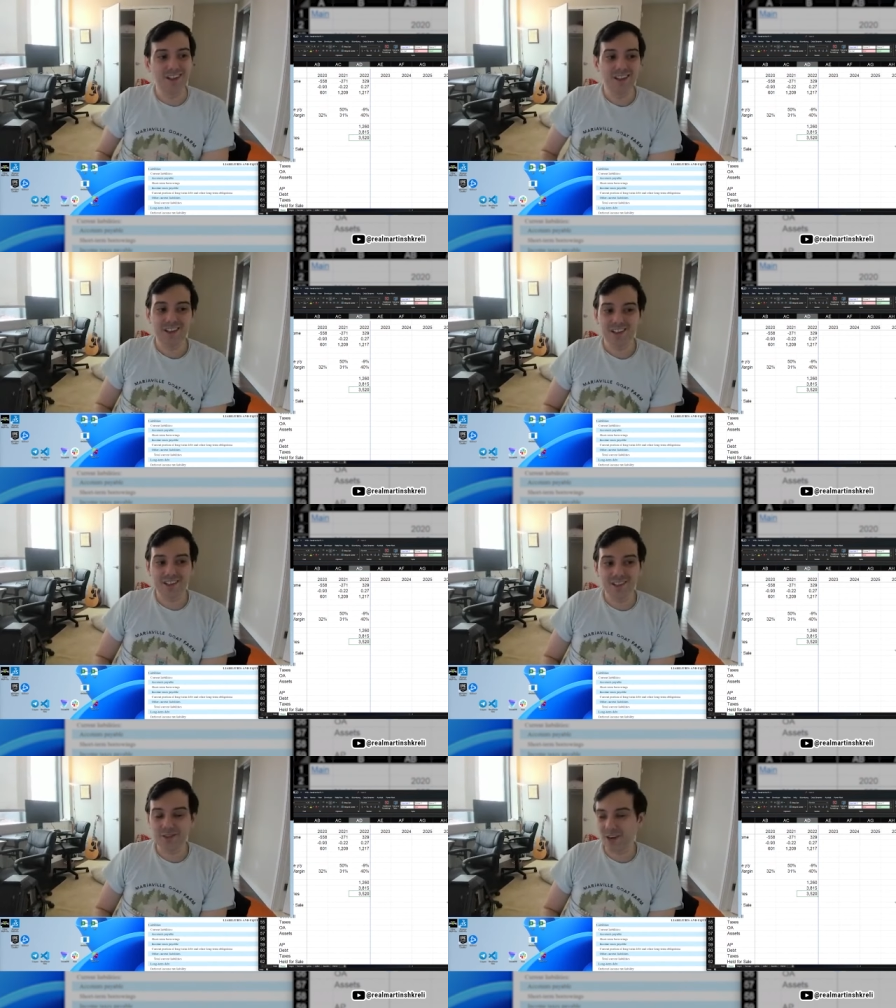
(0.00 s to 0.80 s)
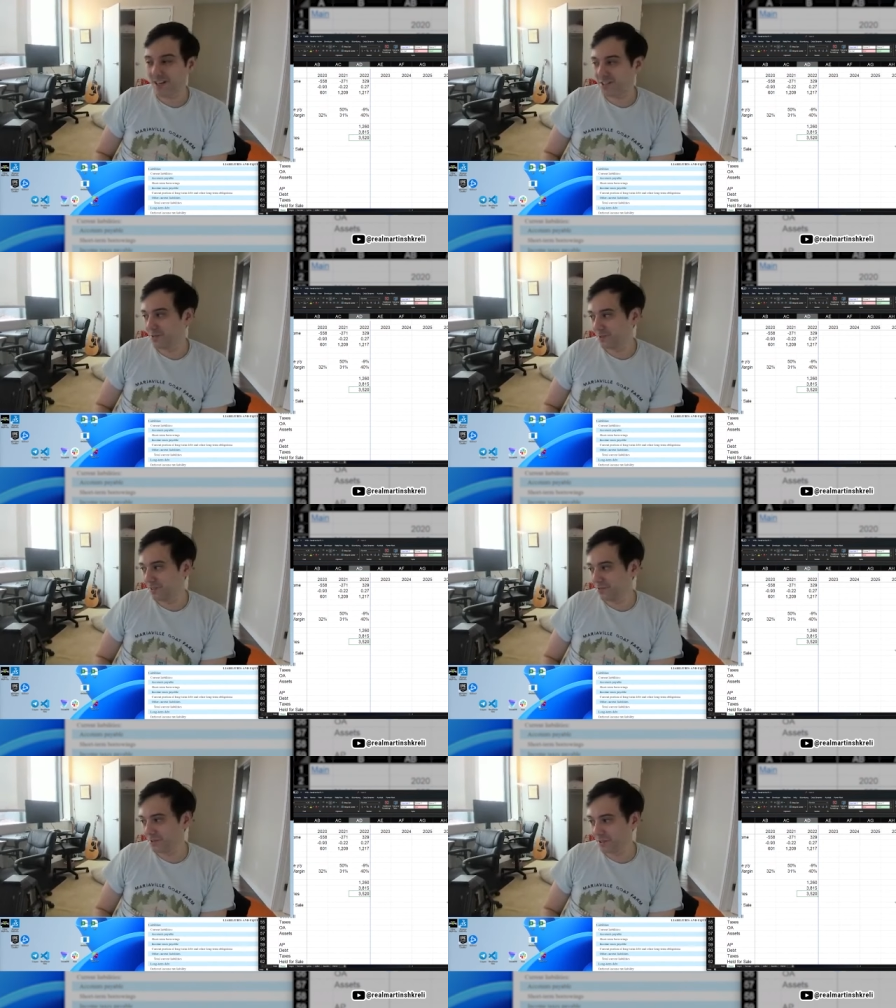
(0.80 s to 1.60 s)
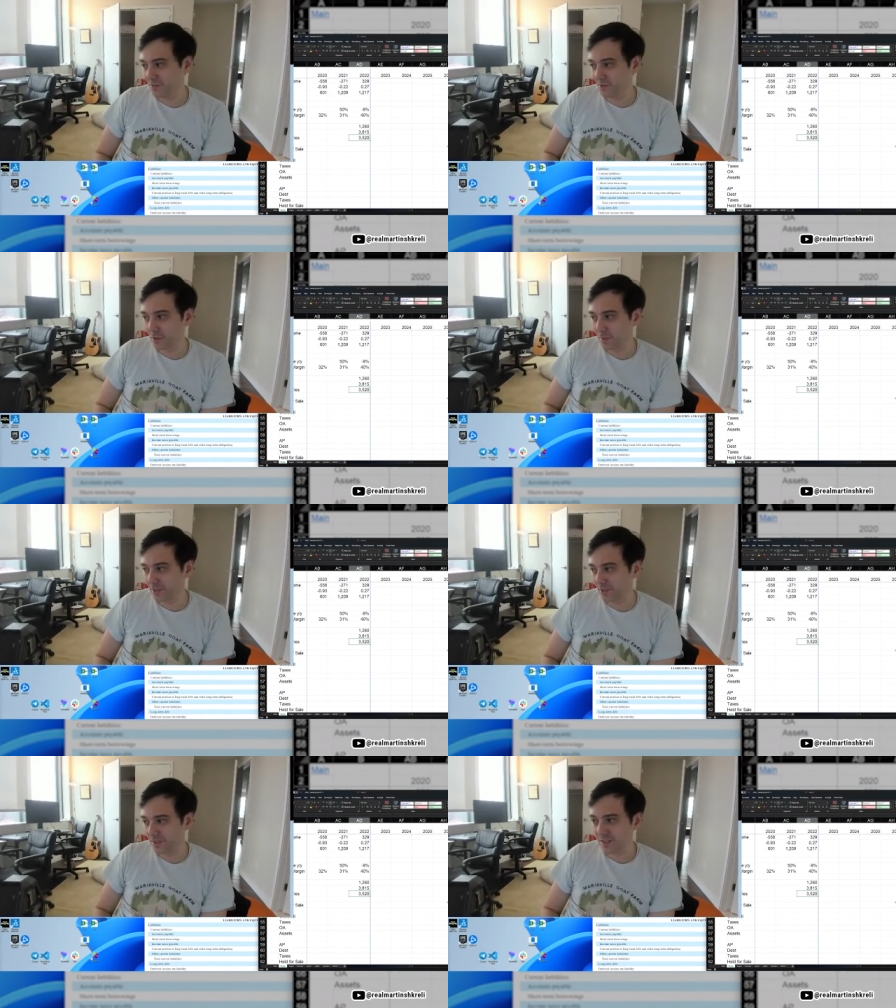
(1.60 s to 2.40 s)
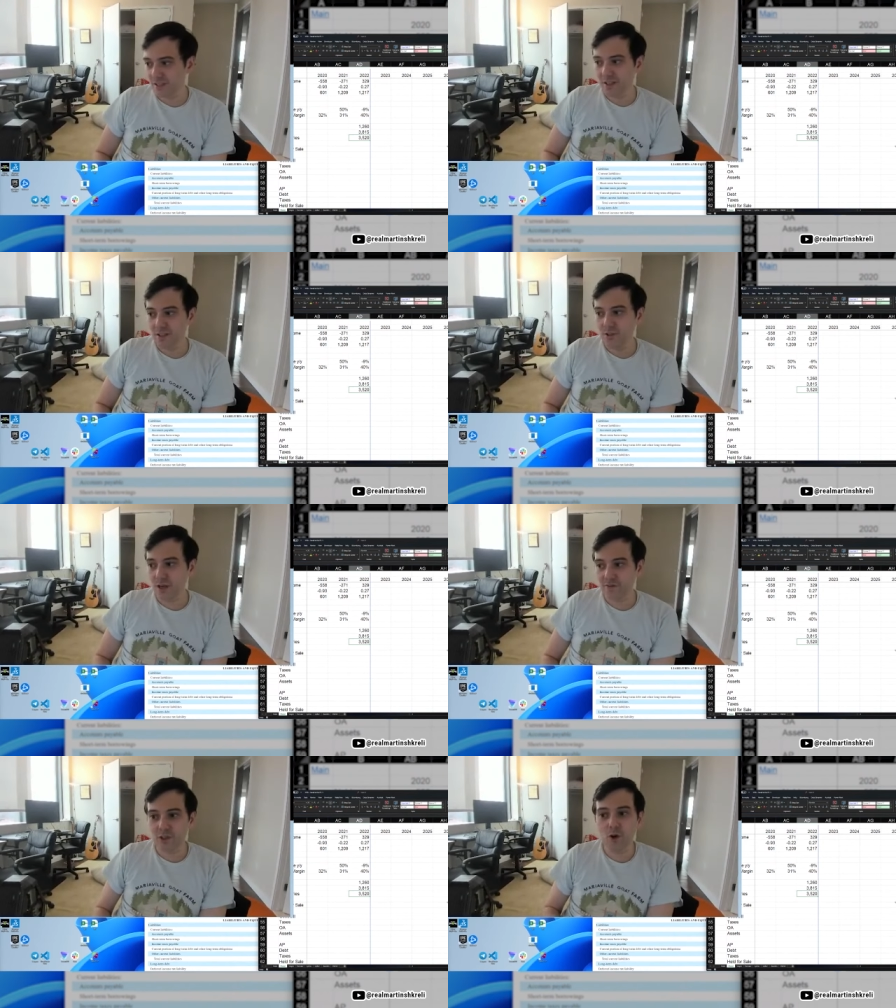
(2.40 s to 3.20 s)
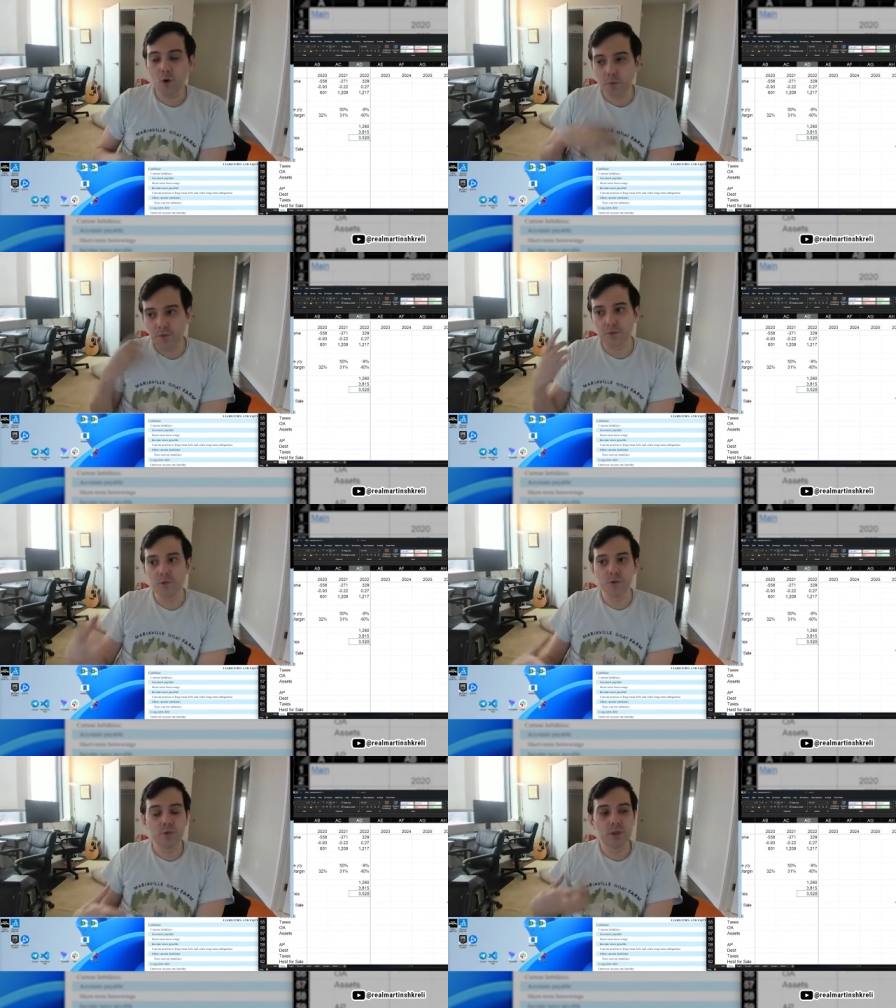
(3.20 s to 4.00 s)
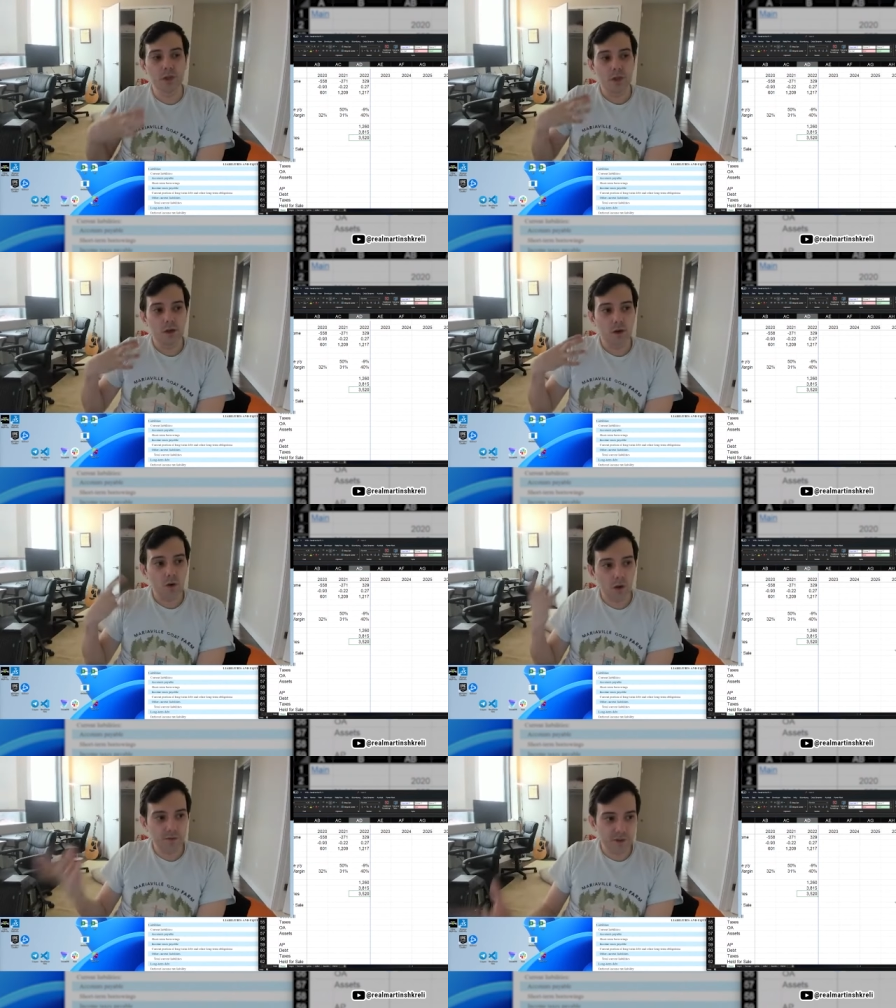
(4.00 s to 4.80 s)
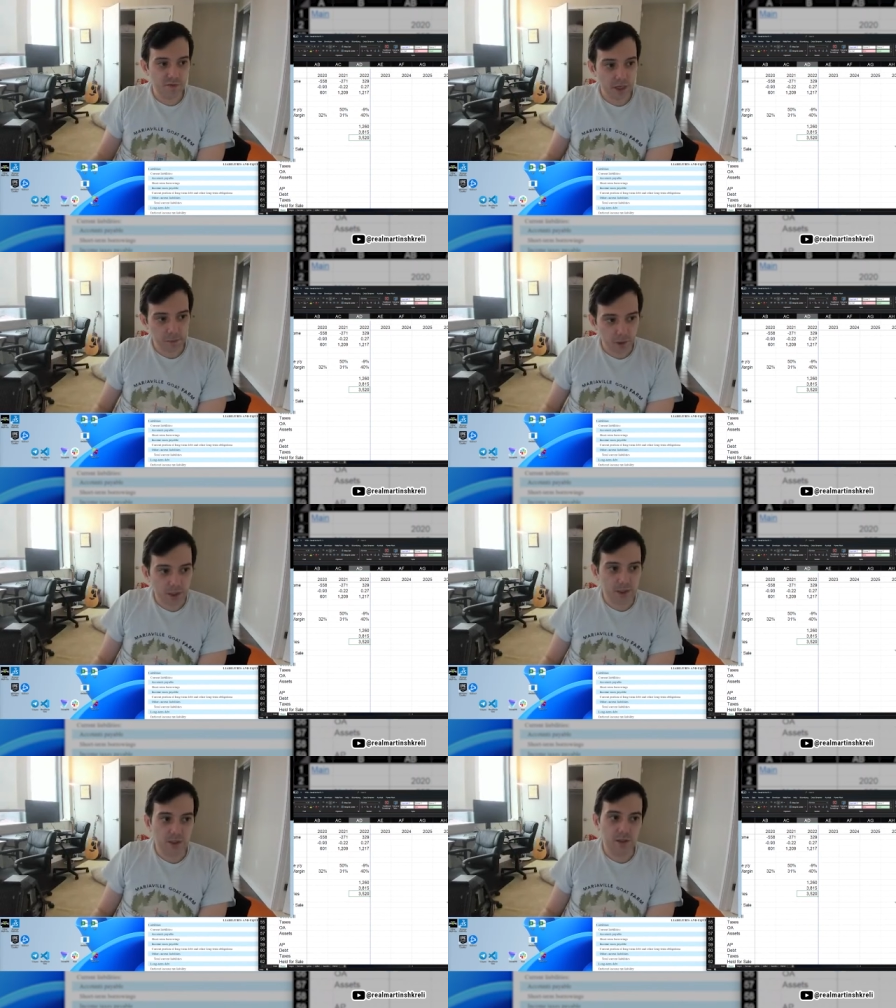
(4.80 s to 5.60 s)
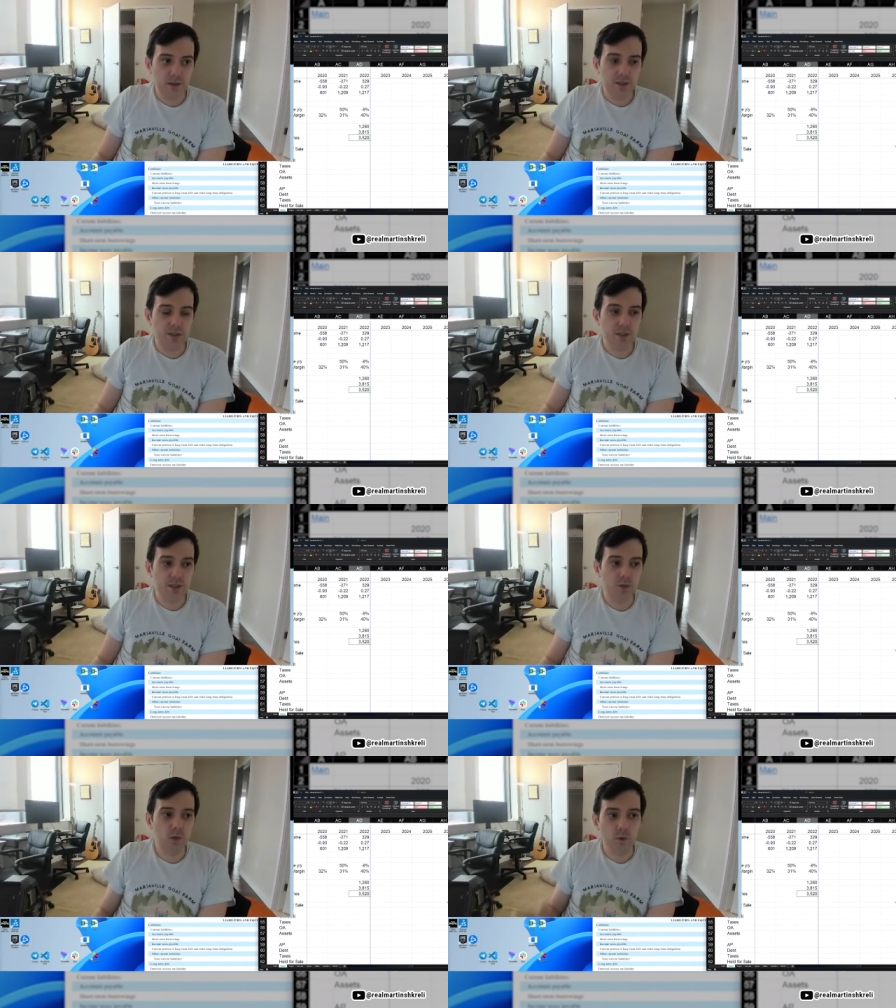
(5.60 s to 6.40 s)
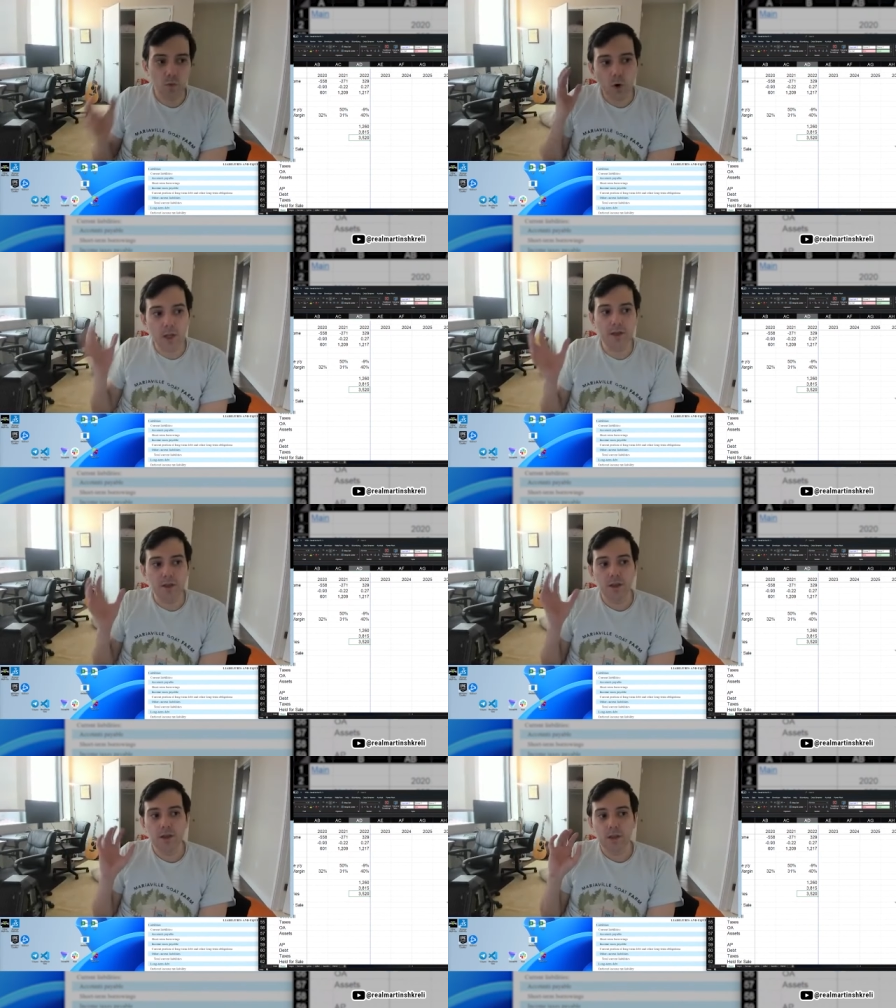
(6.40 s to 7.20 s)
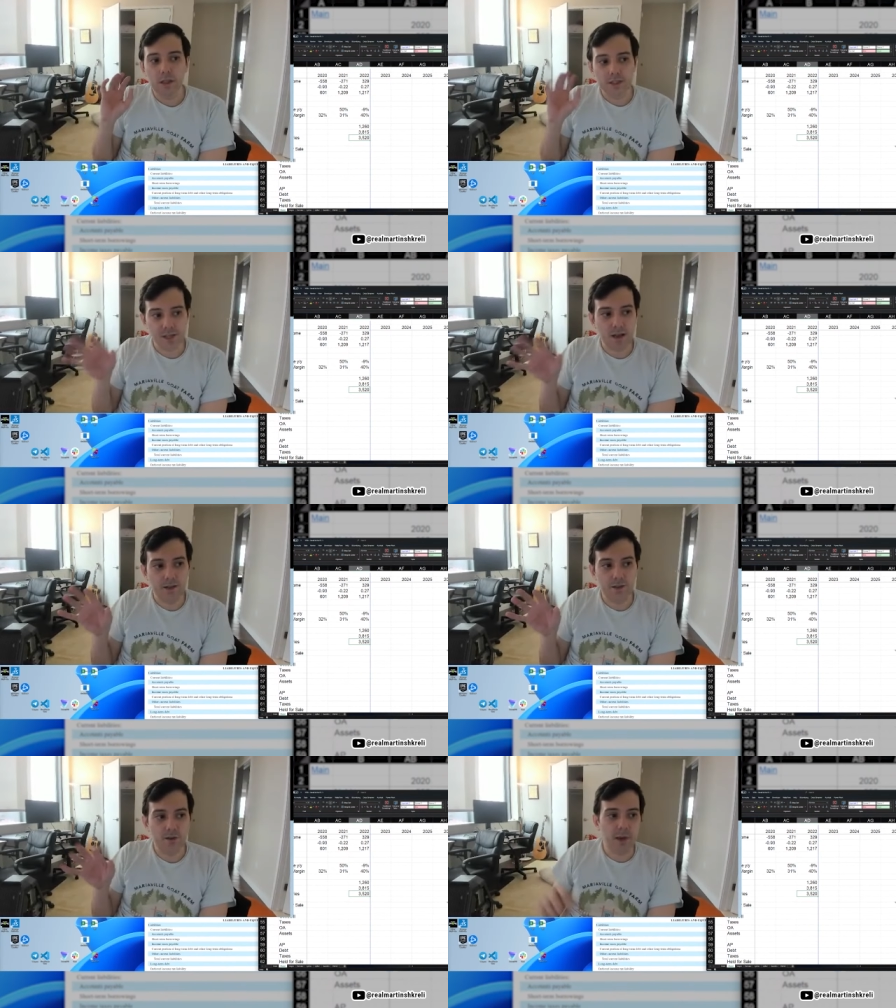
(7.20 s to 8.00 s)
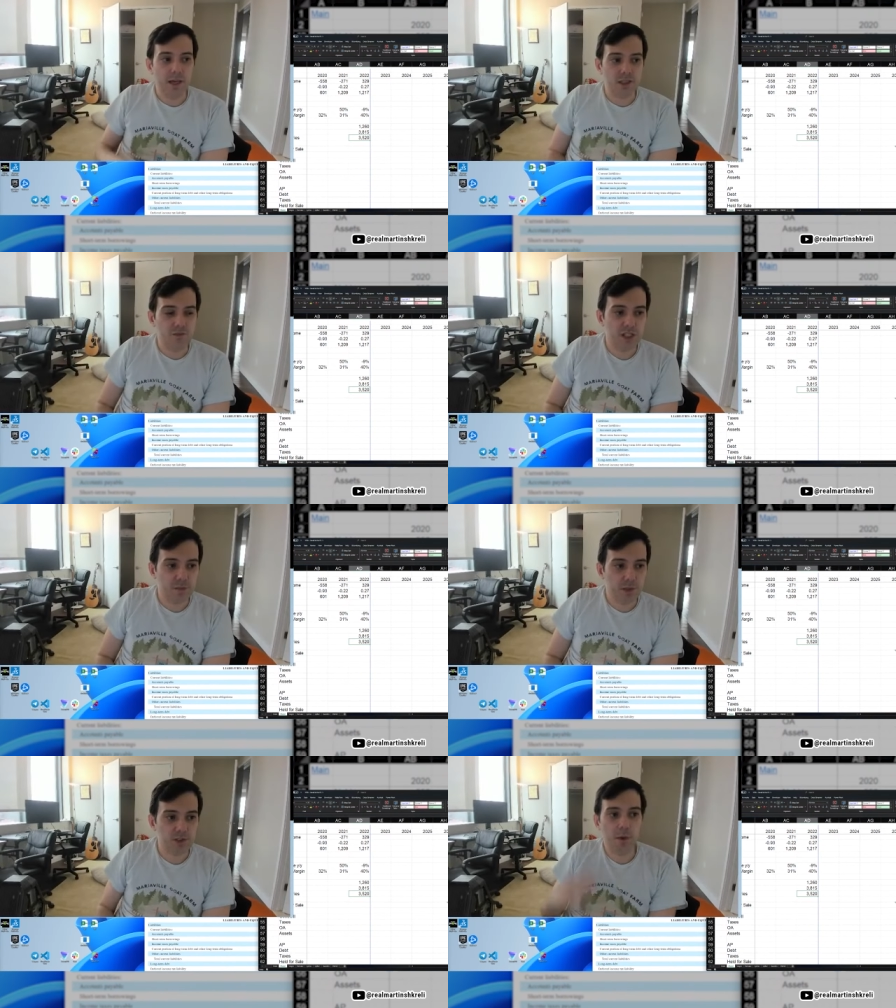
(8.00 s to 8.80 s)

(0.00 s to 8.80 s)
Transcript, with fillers: Uh, they're actually really, really difficult because you have to comb through all of the fine print to see, well, what exactly are the bank's investments?